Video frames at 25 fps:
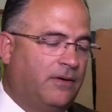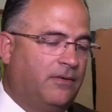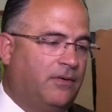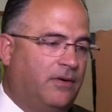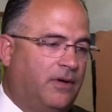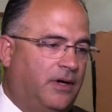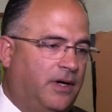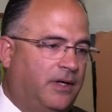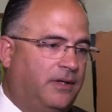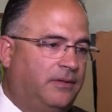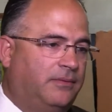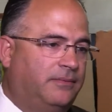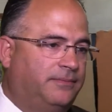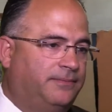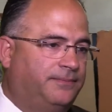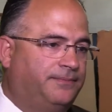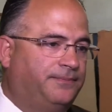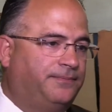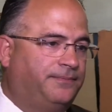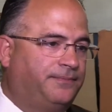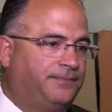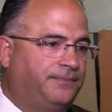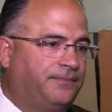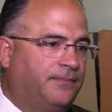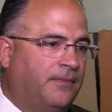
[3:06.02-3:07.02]
Sing Sing
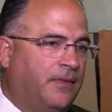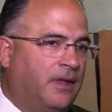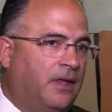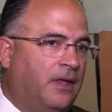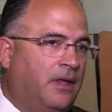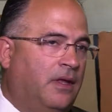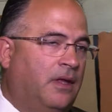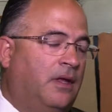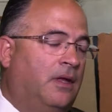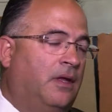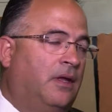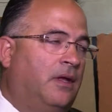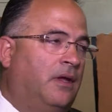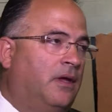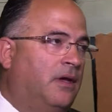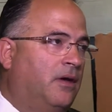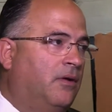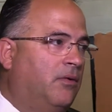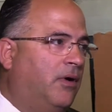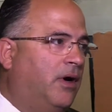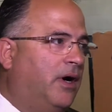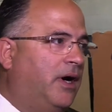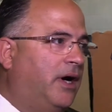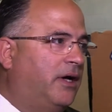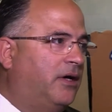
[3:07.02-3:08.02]
superintendent
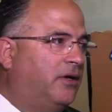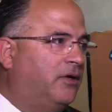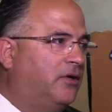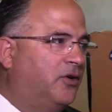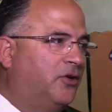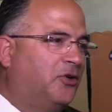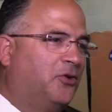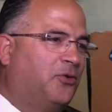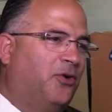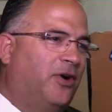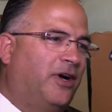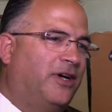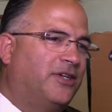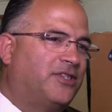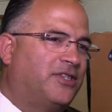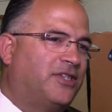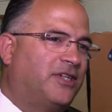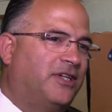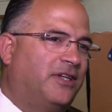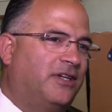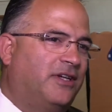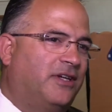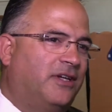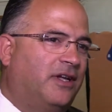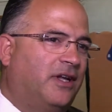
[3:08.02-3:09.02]
Michael Capra
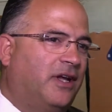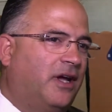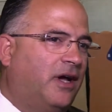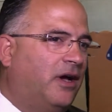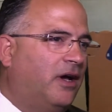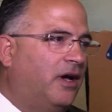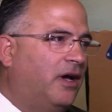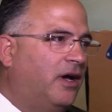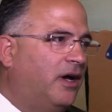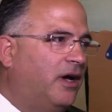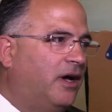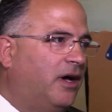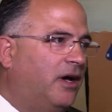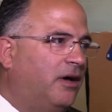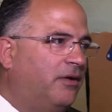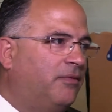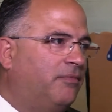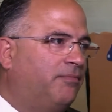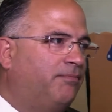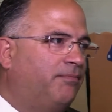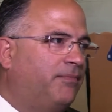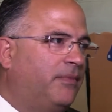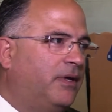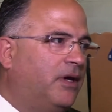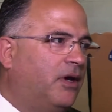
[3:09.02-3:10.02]
explains how
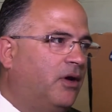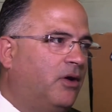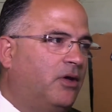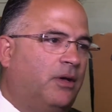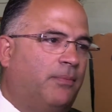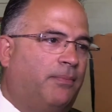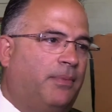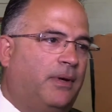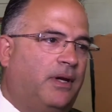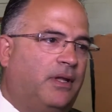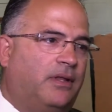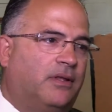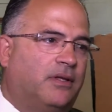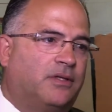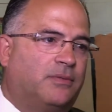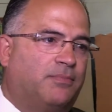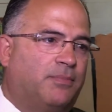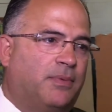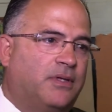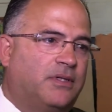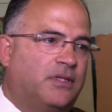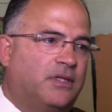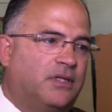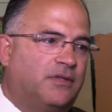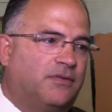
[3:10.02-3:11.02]
groups like Hudson Link help
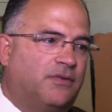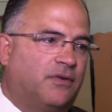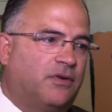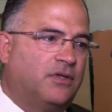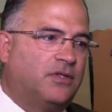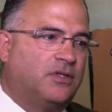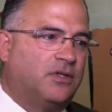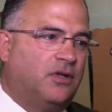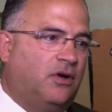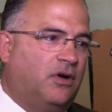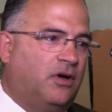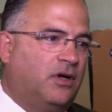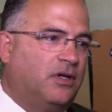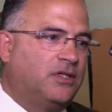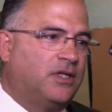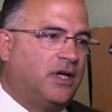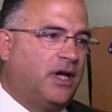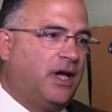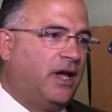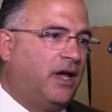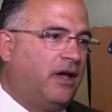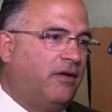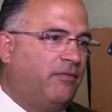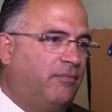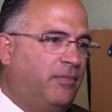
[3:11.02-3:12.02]
accomplish that.
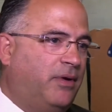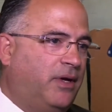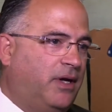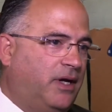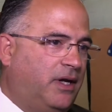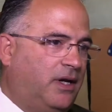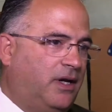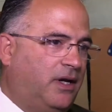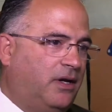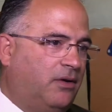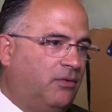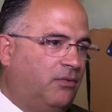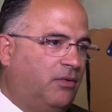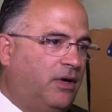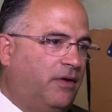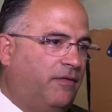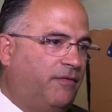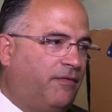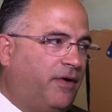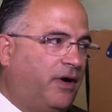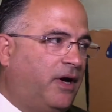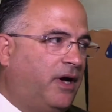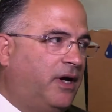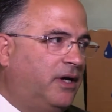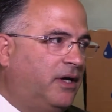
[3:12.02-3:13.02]
We caught up with
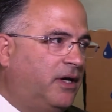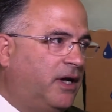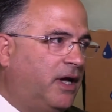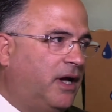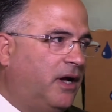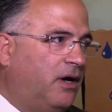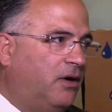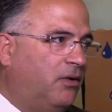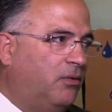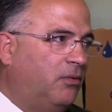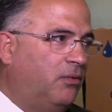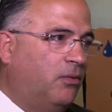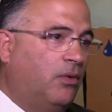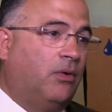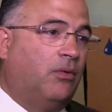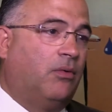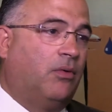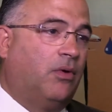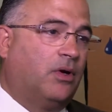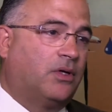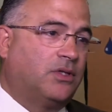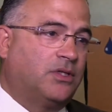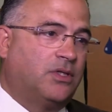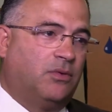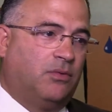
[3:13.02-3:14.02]
him at the Hudson Link
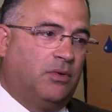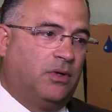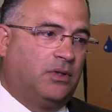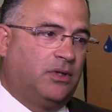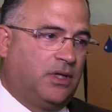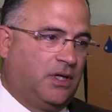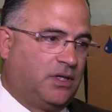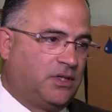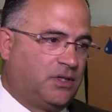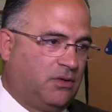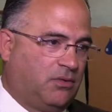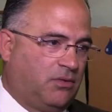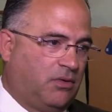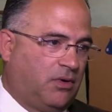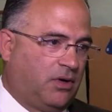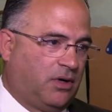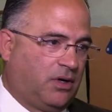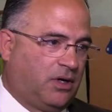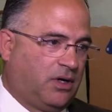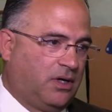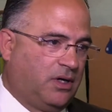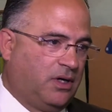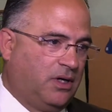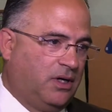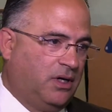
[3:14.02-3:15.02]
graduation where
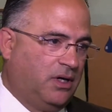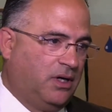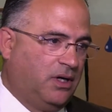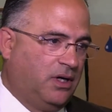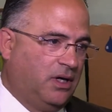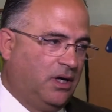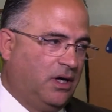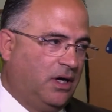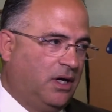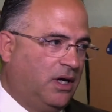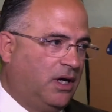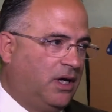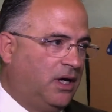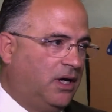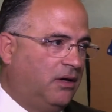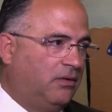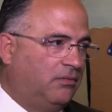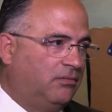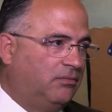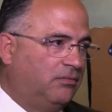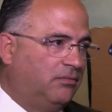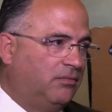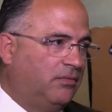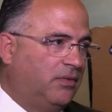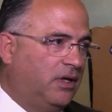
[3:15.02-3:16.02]
inmates got their
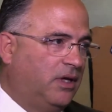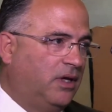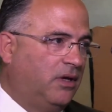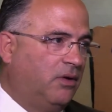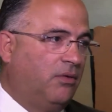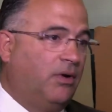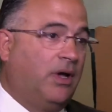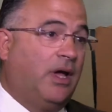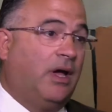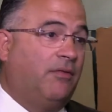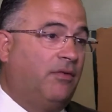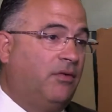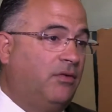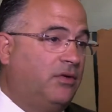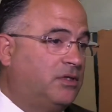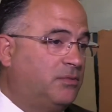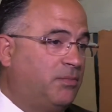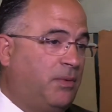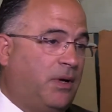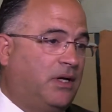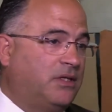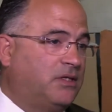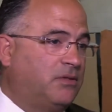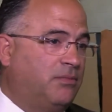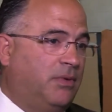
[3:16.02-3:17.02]
diplomas. We have a
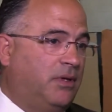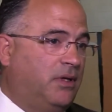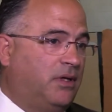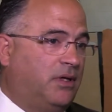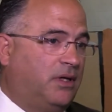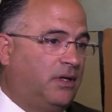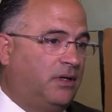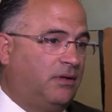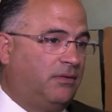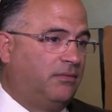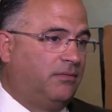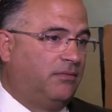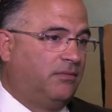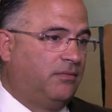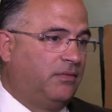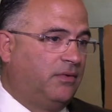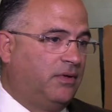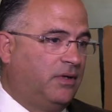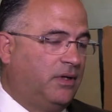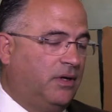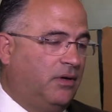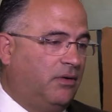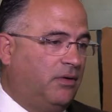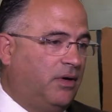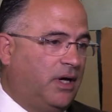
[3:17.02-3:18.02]
responsibility.
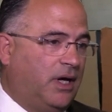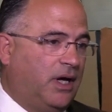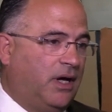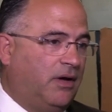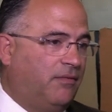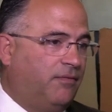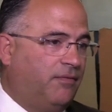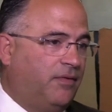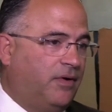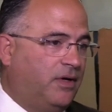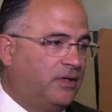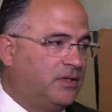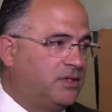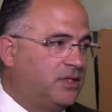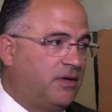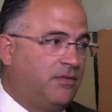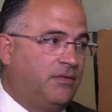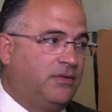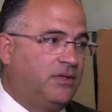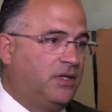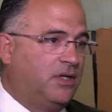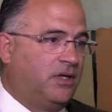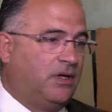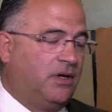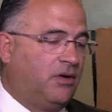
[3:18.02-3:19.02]
You know, I have uh,
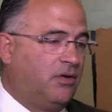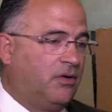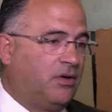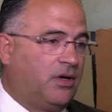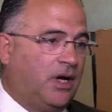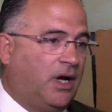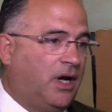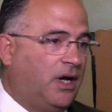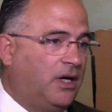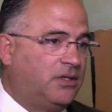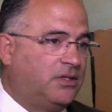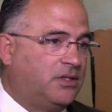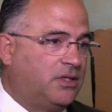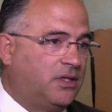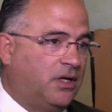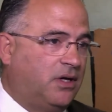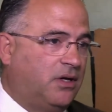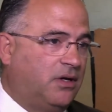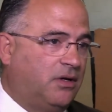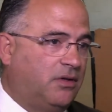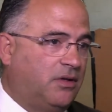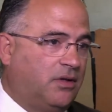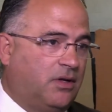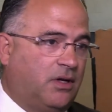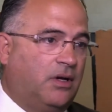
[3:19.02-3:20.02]
1,700 guys
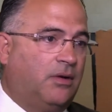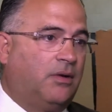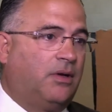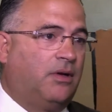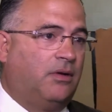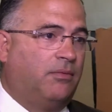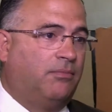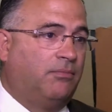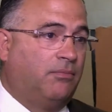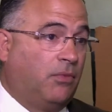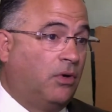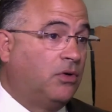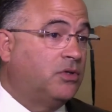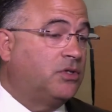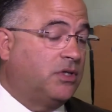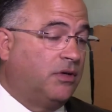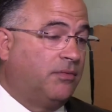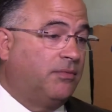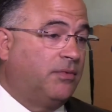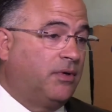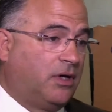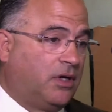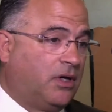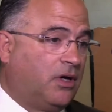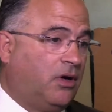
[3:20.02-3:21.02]
here, and they're gonna, most
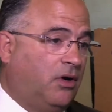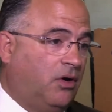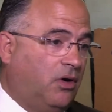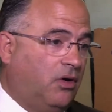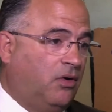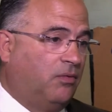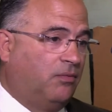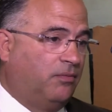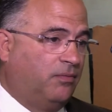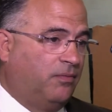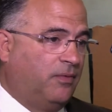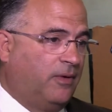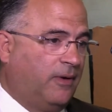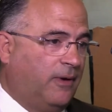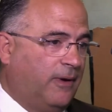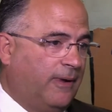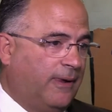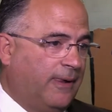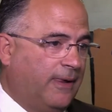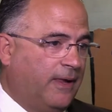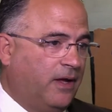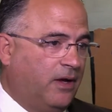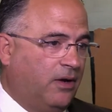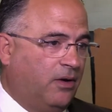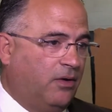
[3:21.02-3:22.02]
of them are going to go home
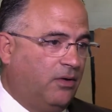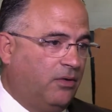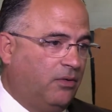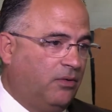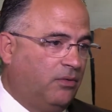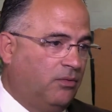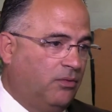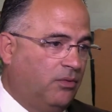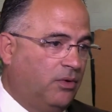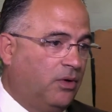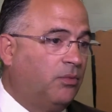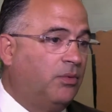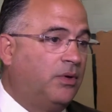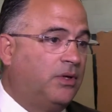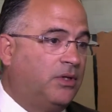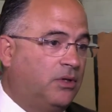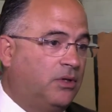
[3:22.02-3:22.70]
know, what do we